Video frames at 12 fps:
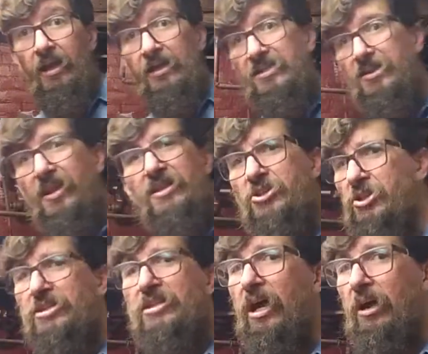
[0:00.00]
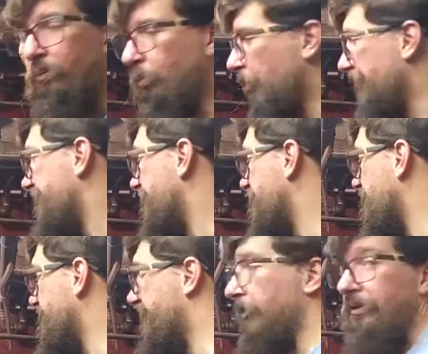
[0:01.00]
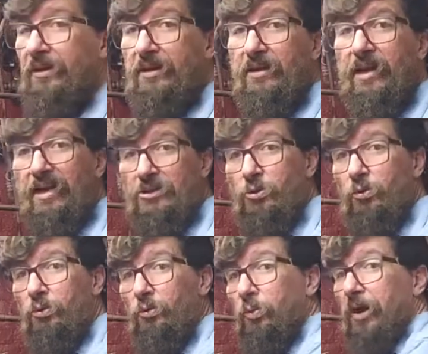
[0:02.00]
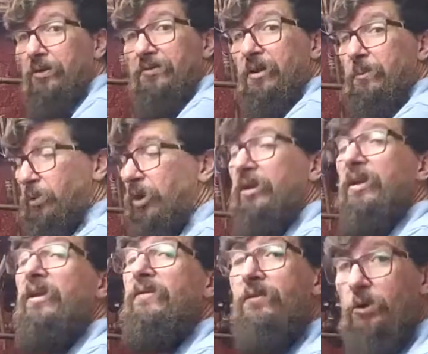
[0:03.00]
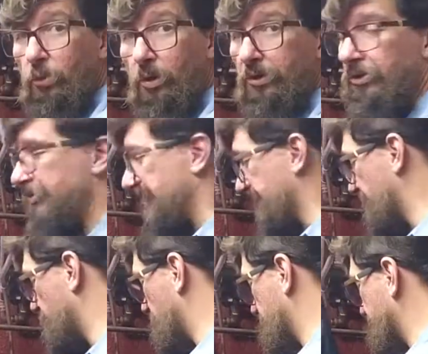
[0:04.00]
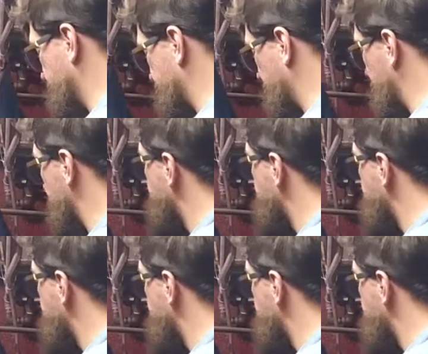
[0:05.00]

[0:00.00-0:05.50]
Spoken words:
So that's just worth noting for the actual wear of the umbrella if you are using it walking style.